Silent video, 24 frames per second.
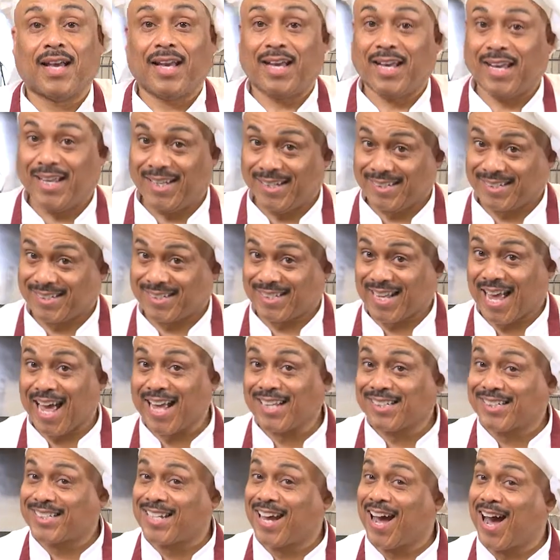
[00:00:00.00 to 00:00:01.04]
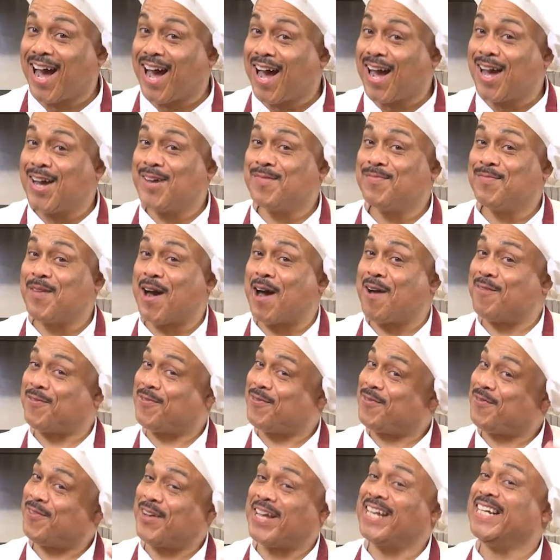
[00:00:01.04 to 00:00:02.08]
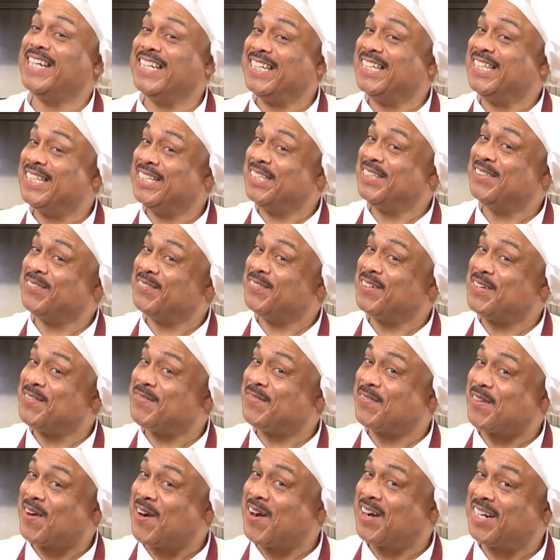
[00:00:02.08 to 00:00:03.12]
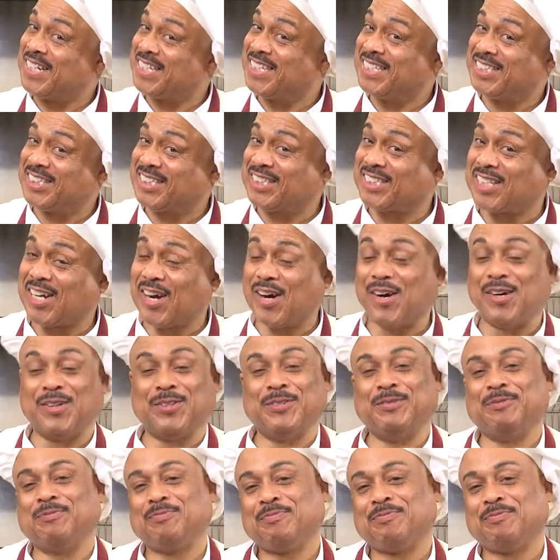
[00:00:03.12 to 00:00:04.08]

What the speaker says: It's that time, my favorite part of the show.